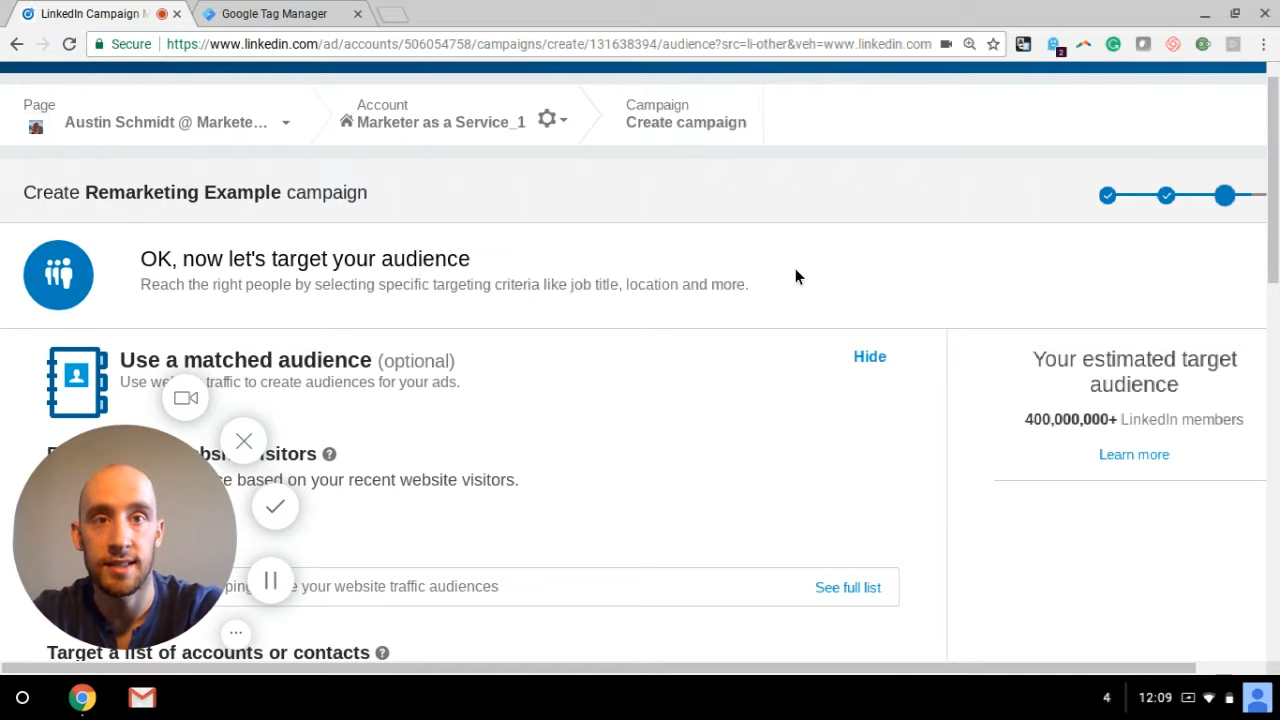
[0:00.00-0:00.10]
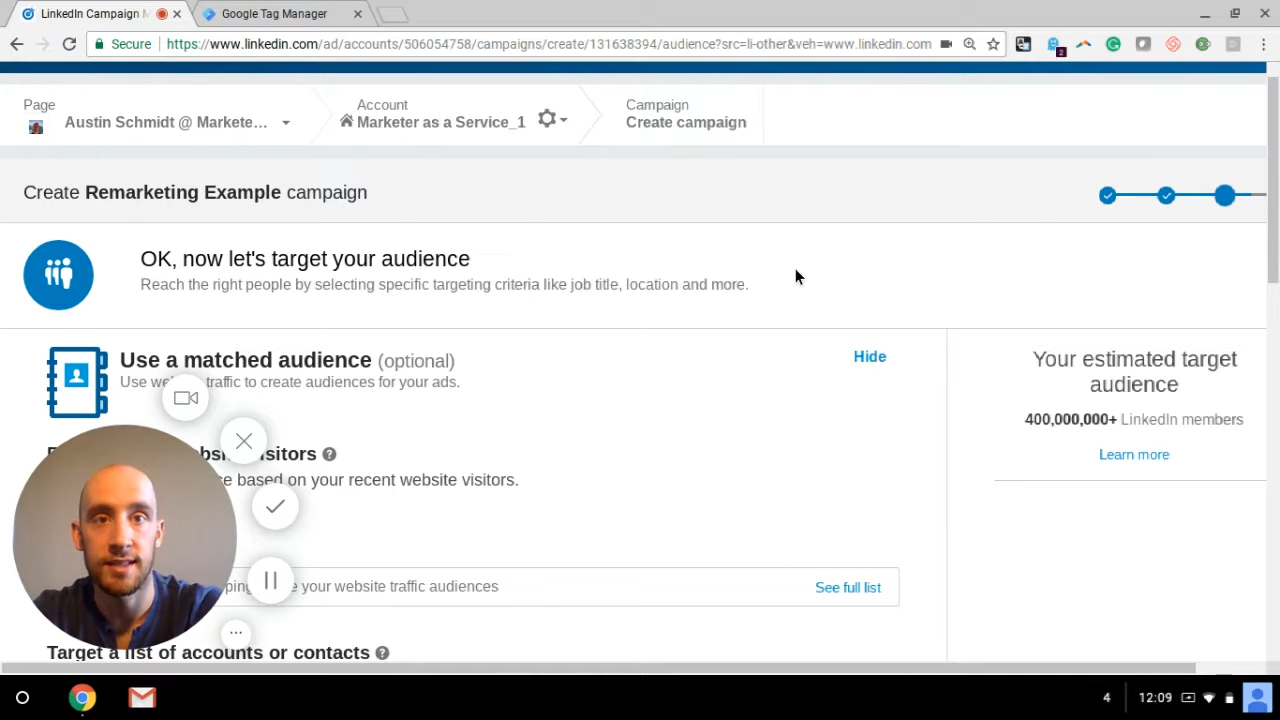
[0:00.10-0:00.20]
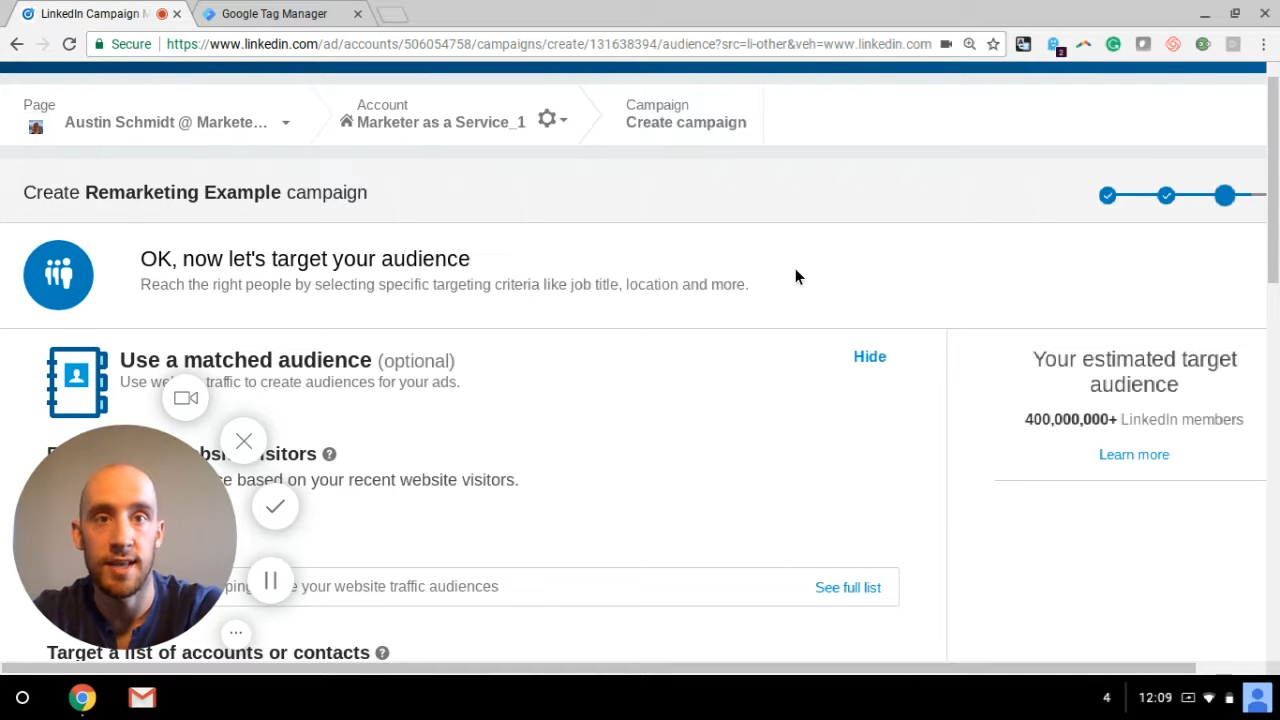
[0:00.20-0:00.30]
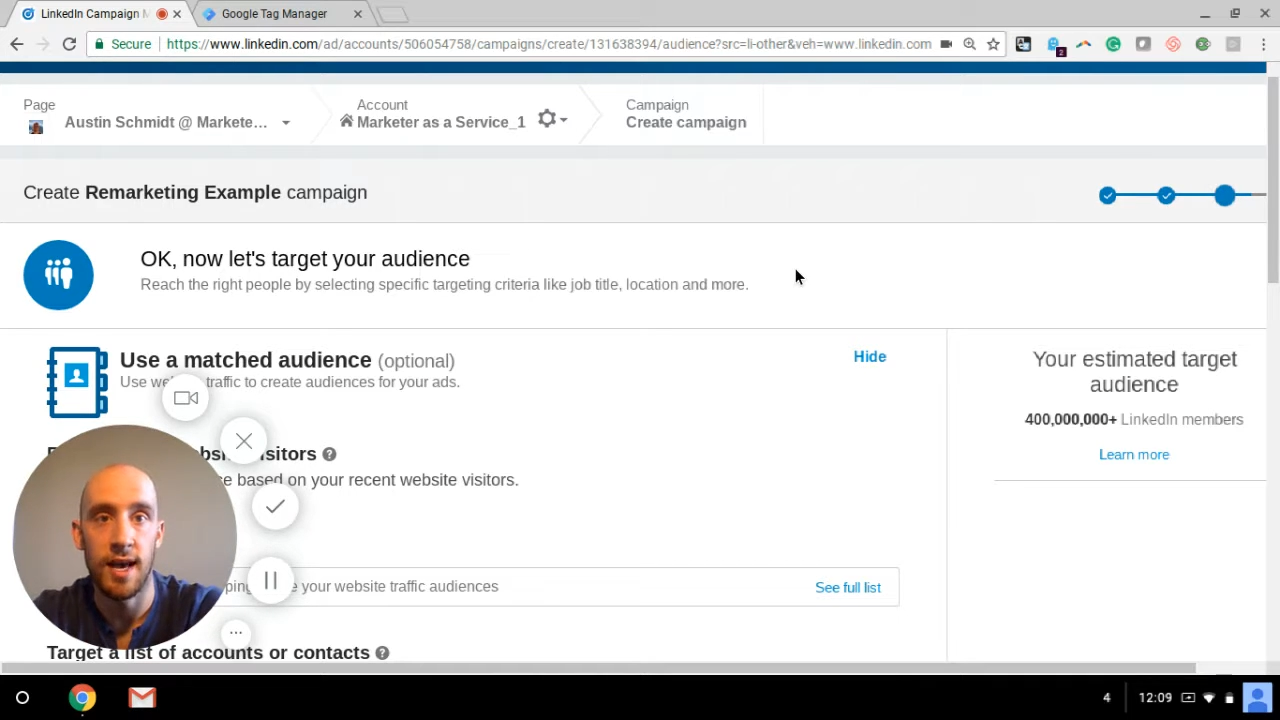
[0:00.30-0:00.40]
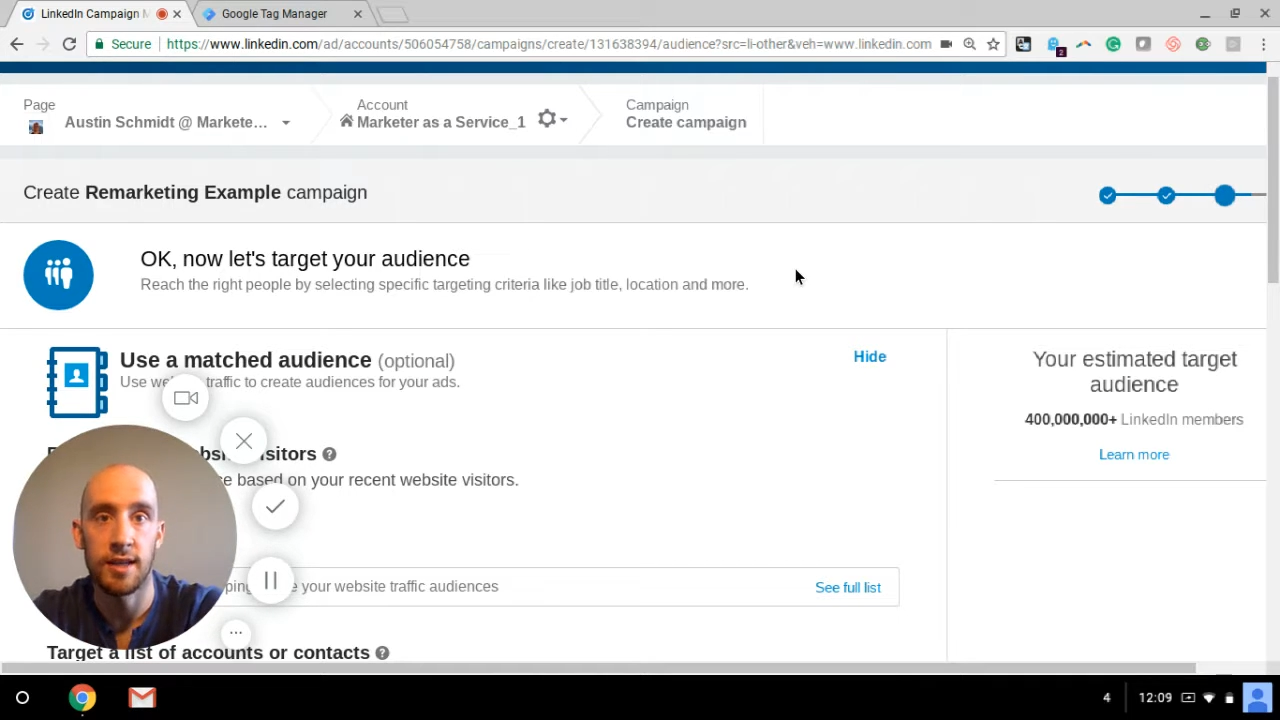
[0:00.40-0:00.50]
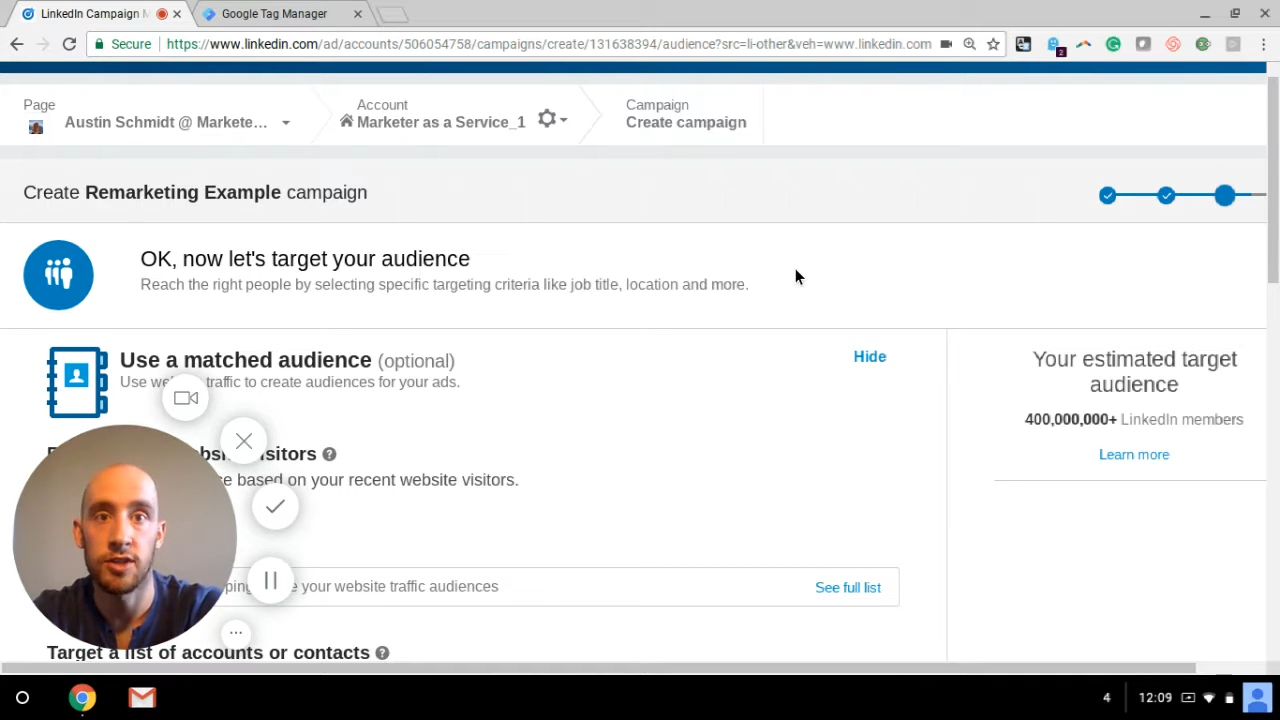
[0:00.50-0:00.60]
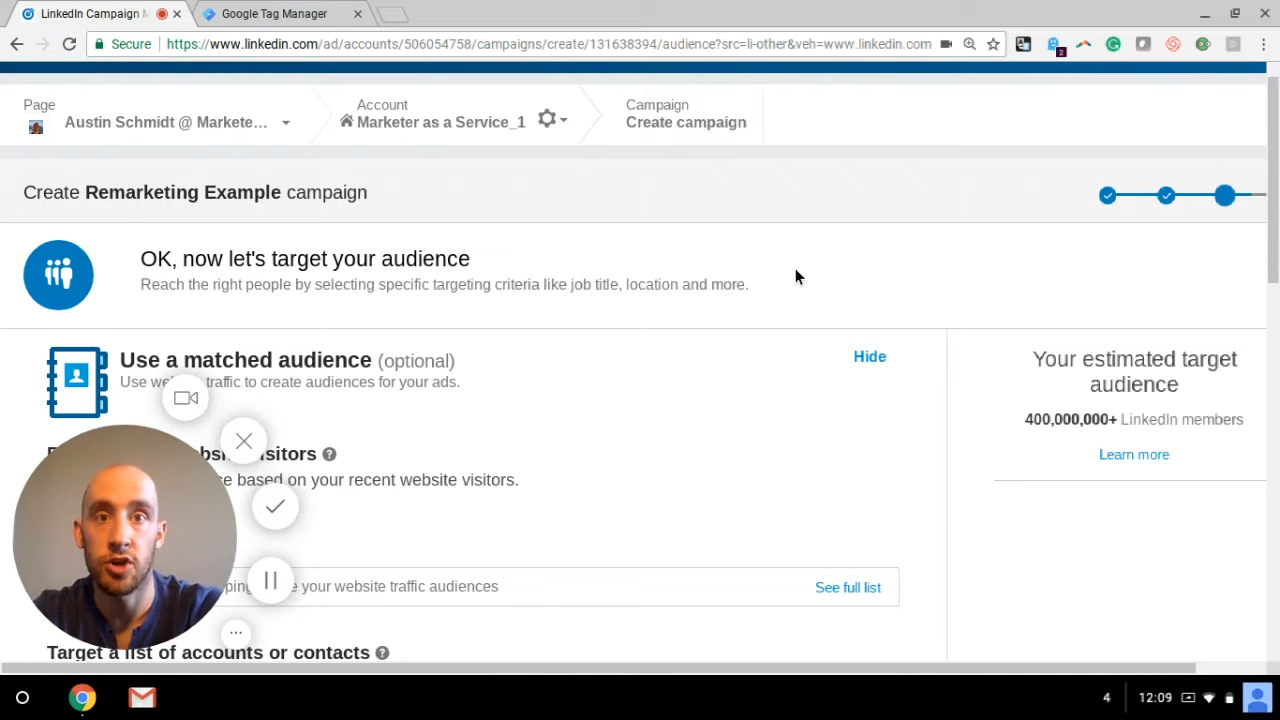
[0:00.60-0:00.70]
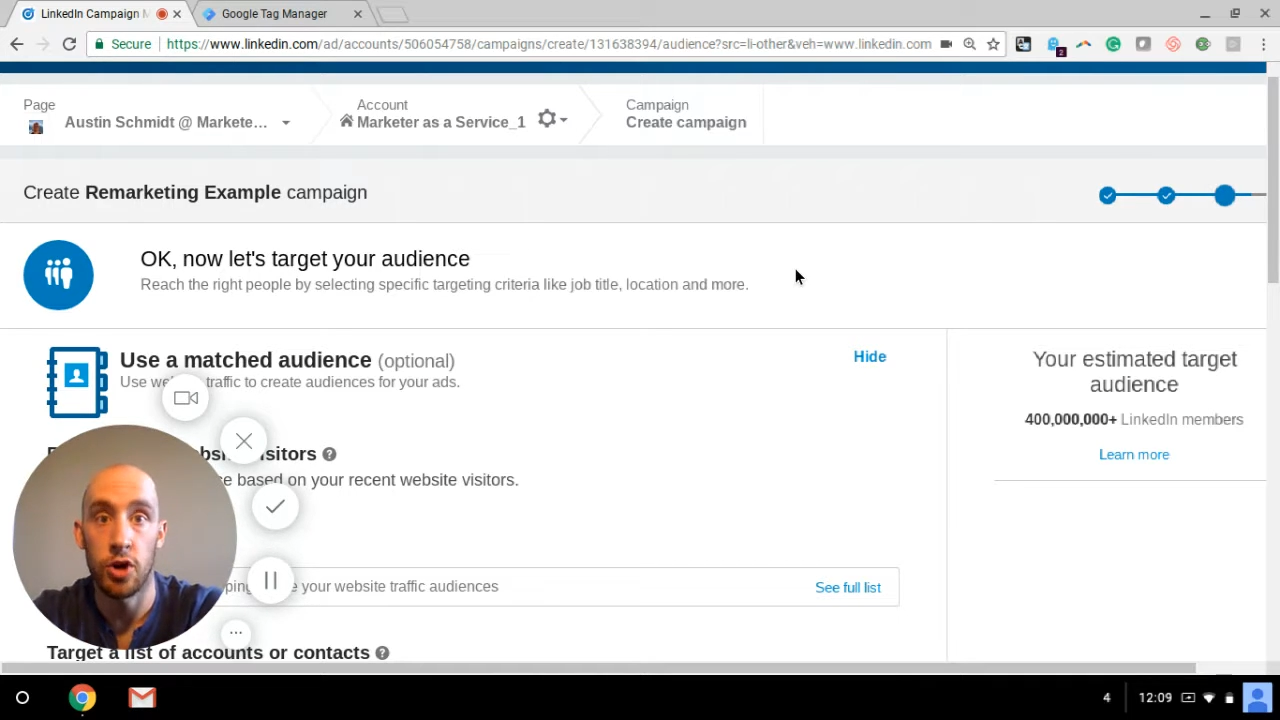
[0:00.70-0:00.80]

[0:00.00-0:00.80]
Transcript: seconds on